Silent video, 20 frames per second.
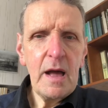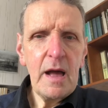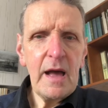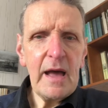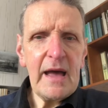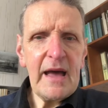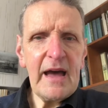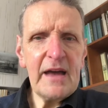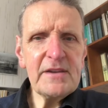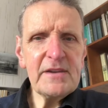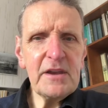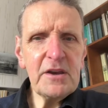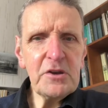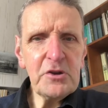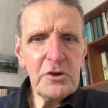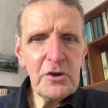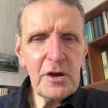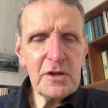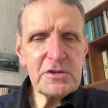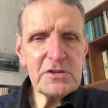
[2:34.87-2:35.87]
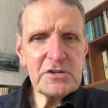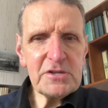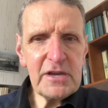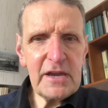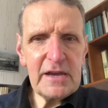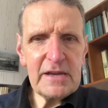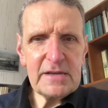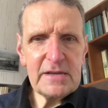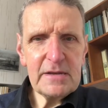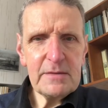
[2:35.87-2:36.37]
And in God's
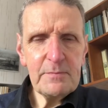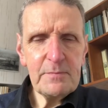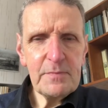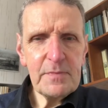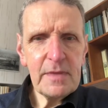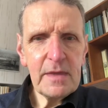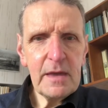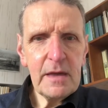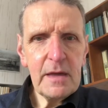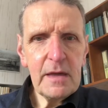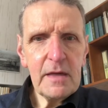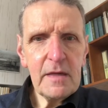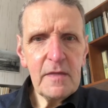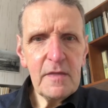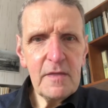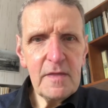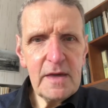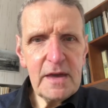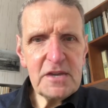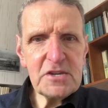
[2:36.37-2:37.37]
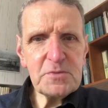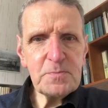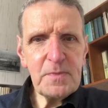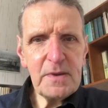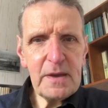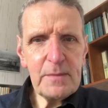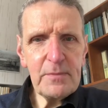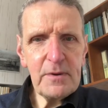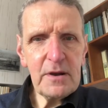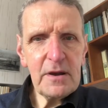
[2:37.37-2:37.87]
sight, these
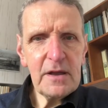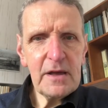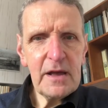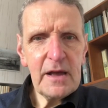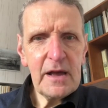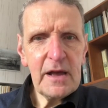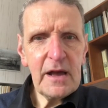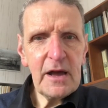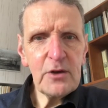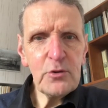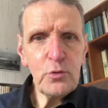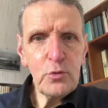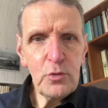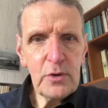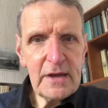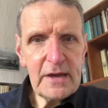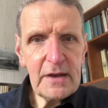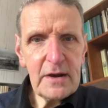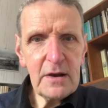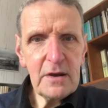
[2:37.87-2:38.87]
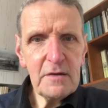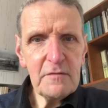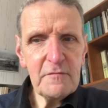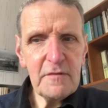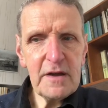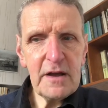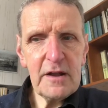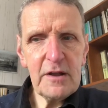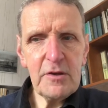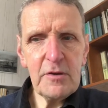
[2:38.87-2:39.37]
people had real
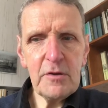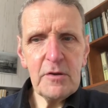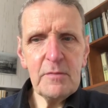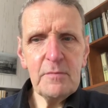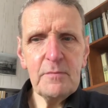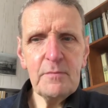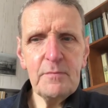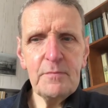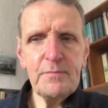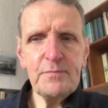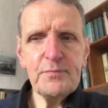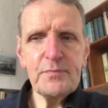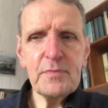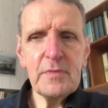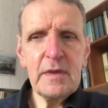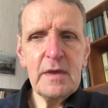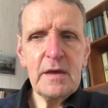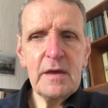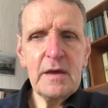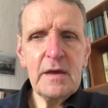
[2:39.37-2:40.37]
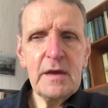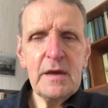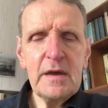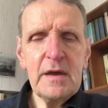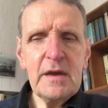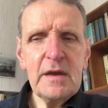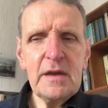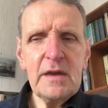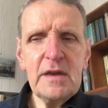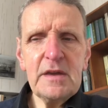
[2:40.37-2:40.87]
value.
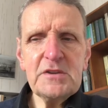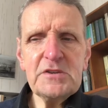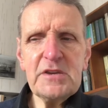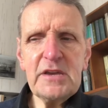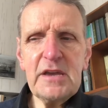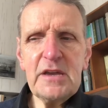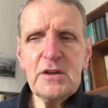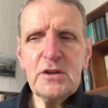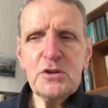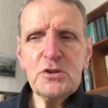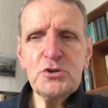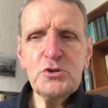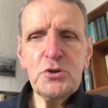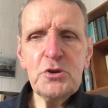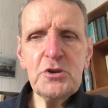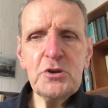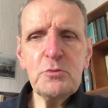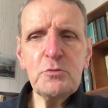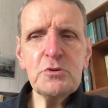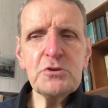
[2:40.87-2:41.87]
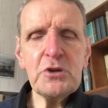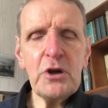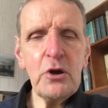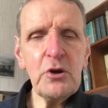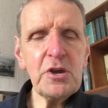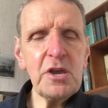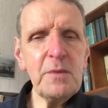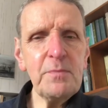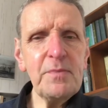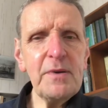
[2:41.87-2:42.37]
You see, Judah was
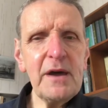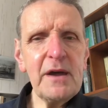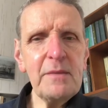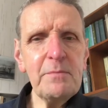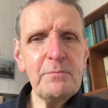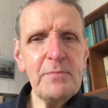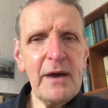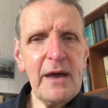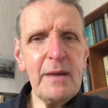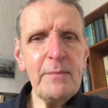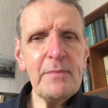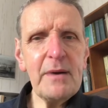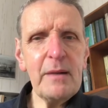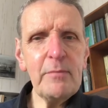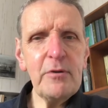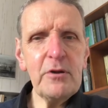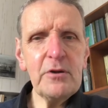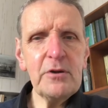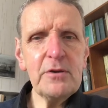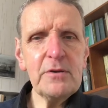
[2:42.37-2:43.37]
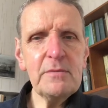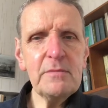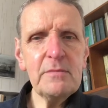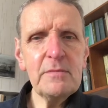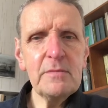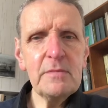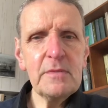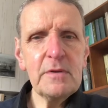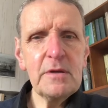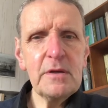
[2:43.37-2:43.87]
occupied by Babylon,
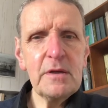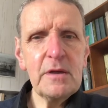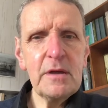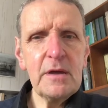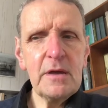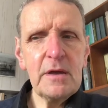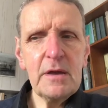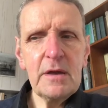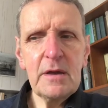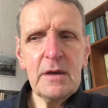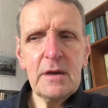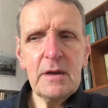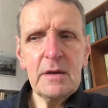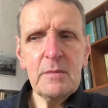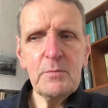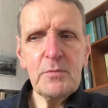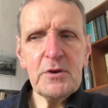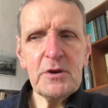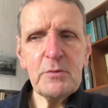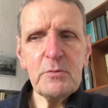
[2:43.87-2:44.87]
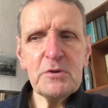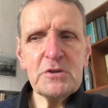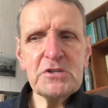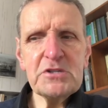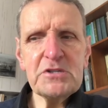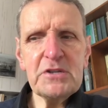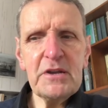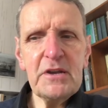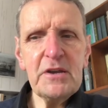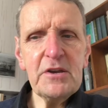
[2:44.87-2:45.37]
but it was
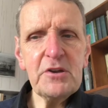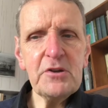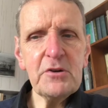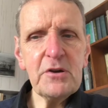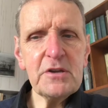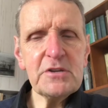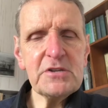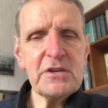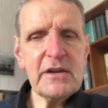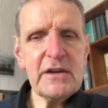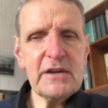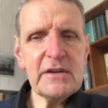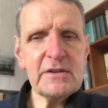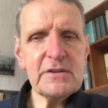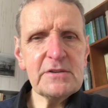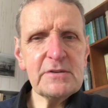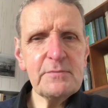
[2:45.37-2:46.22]
still in God's hand.